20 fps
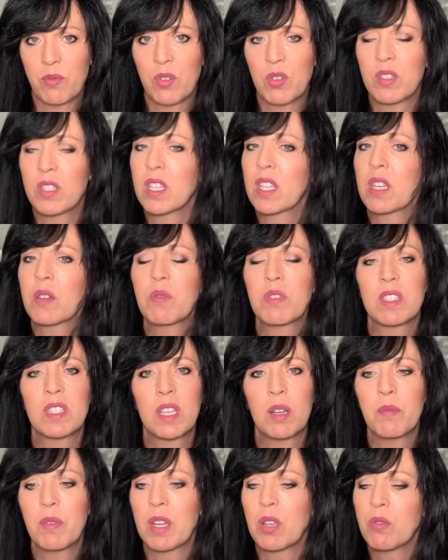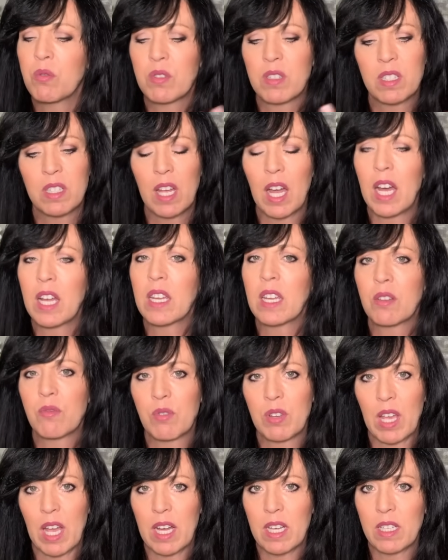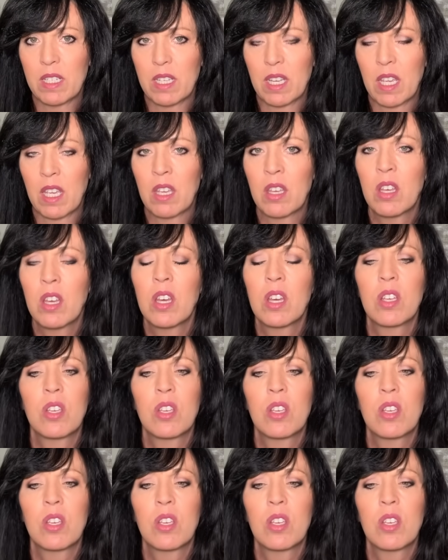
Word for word: You're dealing with somebody who is not in reality.